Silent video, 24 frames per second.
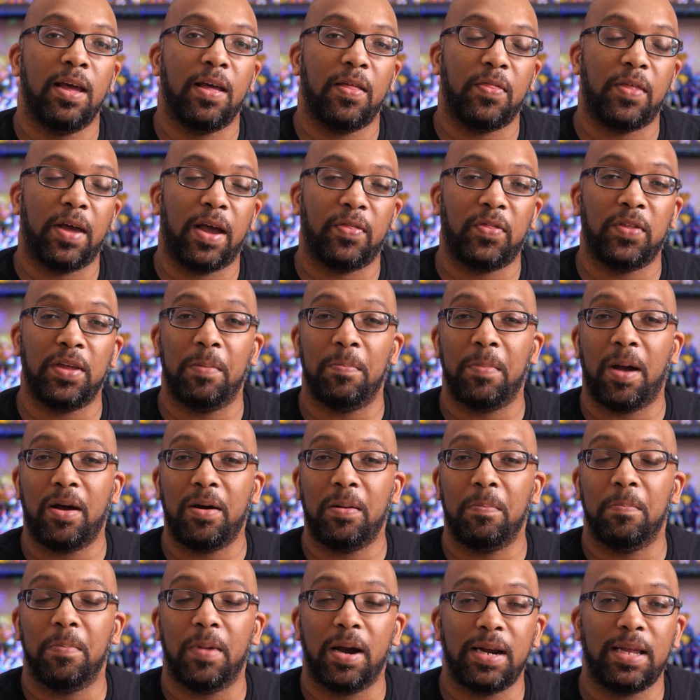that the amount
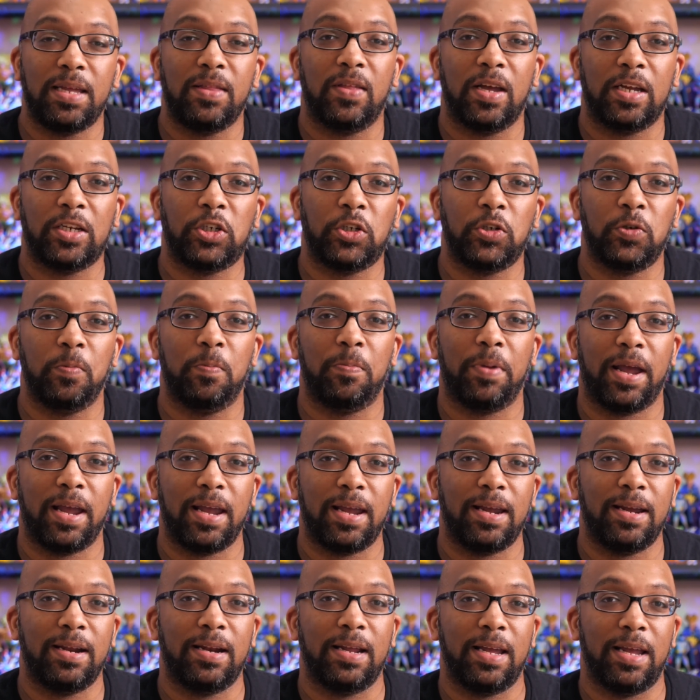of money that you
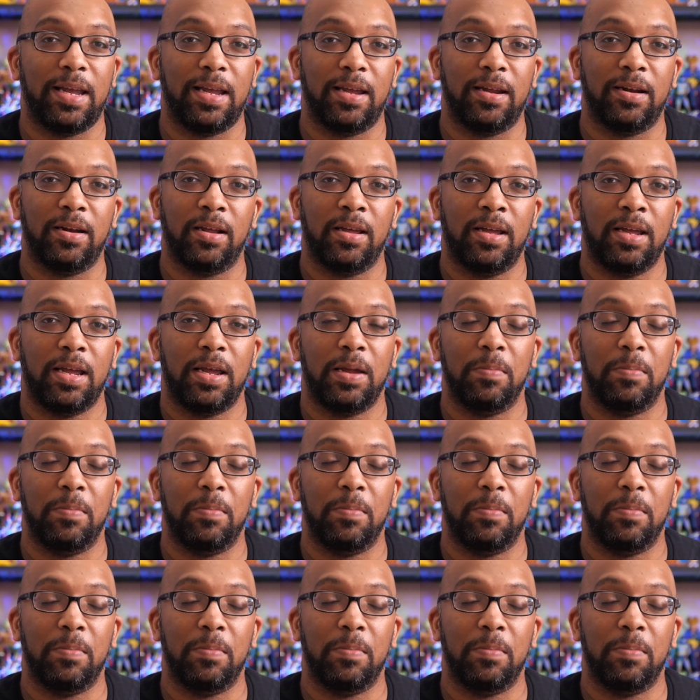paid in,